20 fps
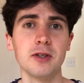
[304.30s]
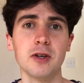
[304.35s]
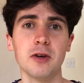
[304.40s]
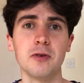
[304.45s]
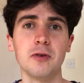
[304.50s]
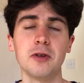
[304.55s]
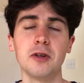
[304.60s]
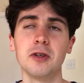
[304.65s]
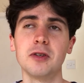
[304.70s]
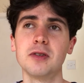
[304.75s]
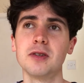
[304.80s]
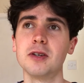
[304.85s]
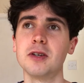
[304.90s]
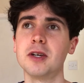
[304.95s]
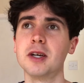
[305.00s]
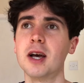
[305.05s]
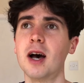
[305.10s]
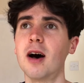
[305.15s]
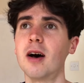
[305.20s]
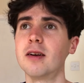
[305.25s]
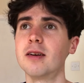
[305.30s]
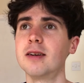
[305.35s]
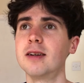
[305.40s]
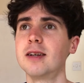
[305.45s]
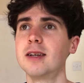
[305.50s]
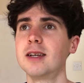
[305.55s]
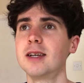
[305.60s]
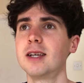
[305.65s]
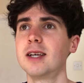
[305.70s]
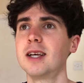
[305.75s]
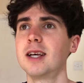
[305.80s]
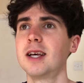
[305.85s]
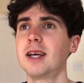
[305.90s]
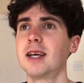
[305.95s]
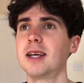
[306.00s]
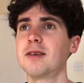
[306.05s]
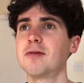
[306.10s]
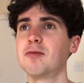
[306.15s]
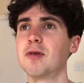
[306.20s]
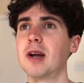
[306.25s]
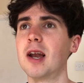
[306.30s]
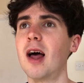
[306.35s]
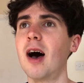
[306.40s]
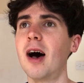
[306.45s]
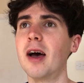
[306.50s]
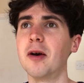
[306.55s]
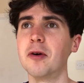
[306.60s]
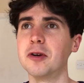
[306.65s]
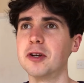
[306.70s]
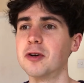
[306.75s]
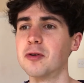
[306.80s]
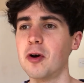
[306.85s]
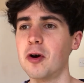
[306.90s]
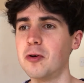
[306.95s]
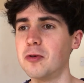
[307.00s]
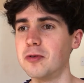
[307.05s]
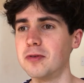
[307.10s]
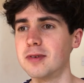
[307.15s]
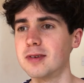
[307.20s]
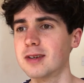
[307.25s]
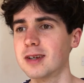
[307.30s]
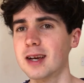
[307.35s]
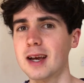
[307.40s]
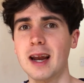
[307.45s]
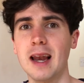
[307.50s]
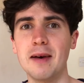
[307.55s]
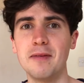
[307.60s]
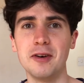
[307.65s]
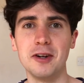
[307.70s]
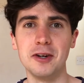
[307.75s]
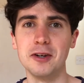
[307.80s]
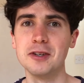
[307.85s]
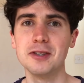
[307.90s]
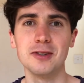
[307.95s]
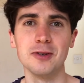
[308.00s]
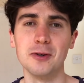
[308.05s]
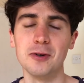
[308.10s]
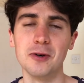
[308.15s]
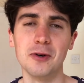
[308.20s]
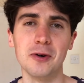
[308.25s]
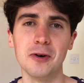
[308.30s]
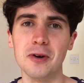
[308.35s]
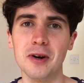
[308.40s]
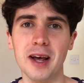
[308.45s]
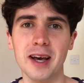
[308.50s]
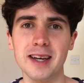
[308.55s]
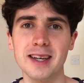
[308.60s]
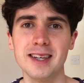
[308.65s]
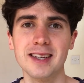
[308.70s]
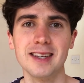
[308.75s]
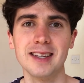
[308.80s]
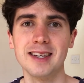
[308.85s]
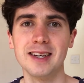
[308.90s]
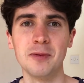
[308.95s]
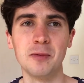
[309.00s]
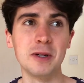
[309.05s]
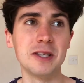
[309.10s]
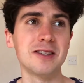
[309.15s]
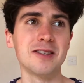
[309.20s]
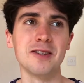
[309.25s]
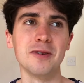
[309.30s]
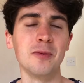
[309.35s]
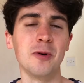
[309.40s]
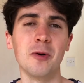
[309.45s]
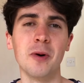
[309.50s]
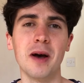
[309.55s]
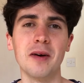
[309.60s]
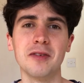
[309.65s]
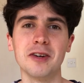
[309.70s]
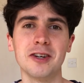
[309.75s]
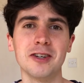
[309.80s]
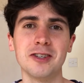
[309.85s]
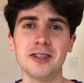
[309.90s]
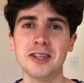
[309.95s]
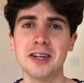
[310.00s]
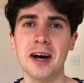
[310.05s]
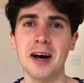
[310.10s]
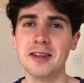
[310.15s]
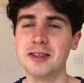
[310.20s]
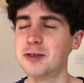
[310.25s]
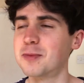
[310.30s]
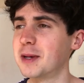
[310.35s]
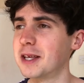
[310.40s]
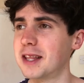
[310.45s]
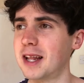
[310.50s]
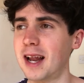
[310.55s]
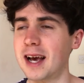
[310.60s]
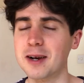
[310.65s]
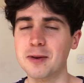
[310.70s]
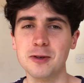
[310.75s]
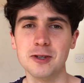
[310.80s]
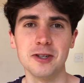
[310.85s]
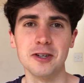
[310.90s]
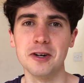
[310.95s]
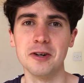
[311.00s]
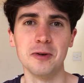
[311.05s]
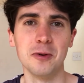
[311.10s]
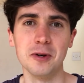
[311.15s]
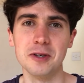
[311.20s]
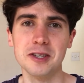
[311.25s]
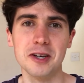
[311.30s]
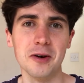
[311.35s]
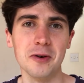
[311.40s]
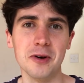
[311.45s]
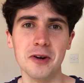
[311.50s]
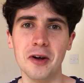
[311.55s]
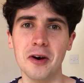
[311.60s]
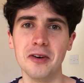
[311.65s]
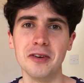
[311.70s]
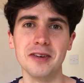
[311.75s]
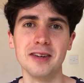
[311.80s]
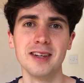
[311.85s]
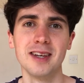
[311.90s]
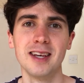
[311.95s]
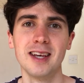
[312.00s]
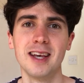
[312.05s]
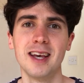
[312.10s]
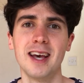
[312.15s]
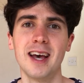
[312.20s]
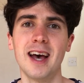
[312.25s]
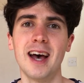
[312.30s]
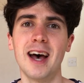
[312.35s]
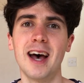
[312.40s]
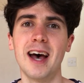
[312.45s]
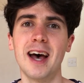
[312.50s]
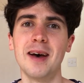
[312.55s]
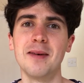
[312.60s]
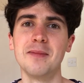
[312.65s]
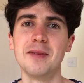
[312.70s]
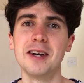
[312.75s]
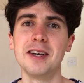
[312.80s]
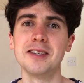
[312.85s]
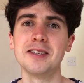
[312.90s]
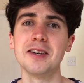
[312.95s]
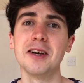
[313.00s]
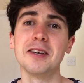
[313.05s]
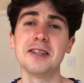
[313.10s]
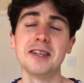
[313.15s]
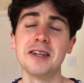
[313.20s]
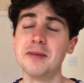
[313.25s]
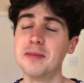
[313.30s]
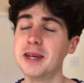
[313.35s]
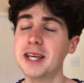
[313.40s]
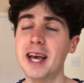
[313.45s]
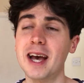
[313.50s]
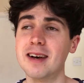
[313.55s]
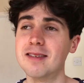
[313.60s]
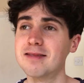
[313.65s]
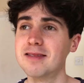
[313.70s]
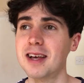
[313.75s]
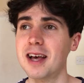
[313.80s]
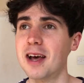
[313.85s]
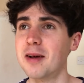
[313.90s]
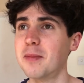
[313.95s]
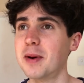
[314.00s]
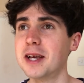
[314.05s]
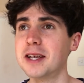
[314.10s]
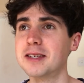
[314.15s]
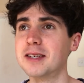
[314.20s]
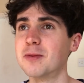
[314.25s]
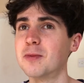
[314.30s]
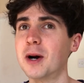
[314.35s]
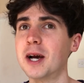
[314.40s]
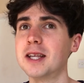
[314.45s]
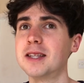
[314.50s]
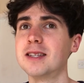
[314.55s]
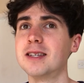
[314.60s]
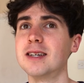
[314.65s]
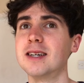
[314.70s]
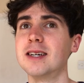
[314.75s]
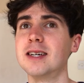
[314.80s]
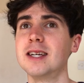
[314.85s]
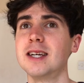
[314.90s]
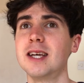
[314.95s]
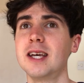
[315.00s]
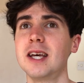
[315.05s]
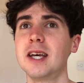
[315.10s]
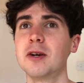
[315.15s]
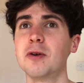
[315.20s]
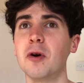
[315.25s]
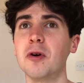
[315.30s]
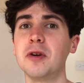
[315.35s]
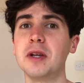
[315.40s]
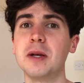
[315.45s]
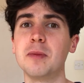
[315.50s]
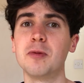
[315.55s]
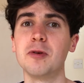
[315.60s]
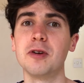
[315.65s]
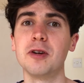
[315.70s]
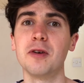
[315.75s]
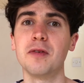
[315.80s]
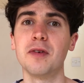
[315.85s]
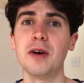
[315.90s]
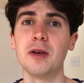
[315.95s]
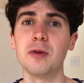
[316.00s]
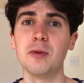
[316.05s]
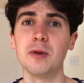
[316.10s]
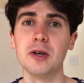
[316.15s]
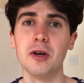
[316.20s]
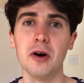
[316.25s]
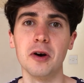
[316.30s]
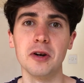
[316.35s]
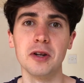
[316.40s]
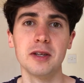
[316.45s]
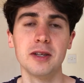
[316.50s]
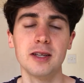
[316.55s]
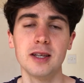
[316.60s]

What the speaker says: zone, and so you can't rely on your own cleverness or like wisdom or whatever, because you can't speak the language, you don't know what's going on. And so it's an amazing way to grow deeper in your faith with God,